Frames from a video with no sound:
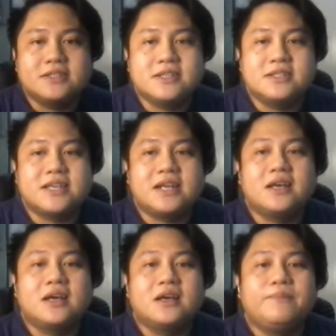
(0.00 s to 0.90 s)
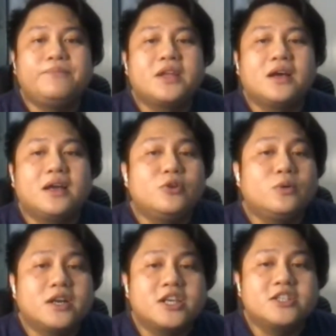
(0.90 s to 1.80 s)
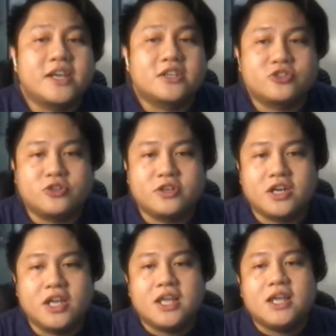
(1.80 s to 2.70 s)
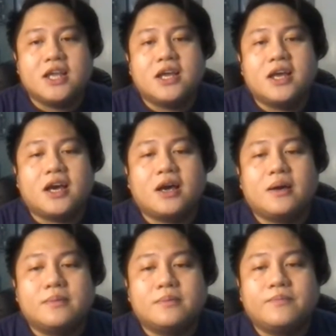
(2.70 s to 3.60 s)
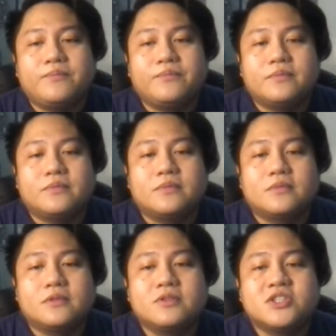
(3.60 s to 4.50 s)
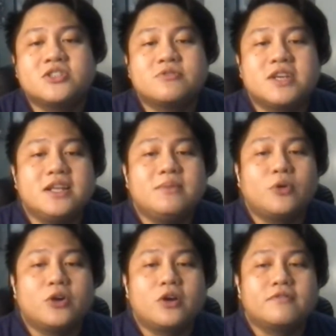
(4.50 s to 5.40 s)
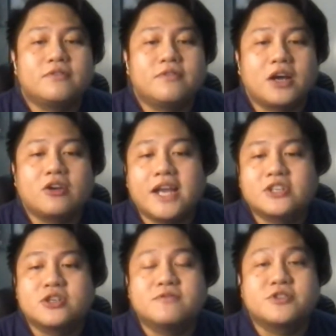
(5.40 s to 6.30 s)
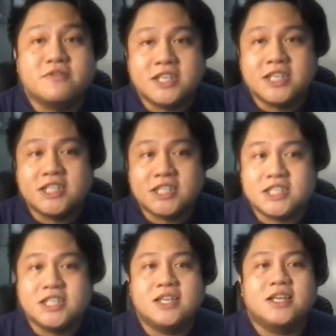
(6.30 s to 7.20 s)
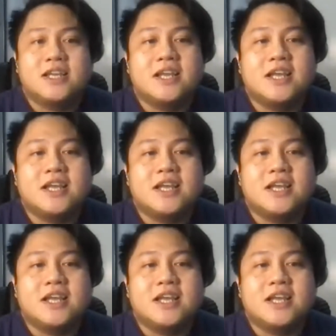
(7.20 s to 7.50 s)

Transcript: It's an unknown architecture, um, which is really more of a collection of services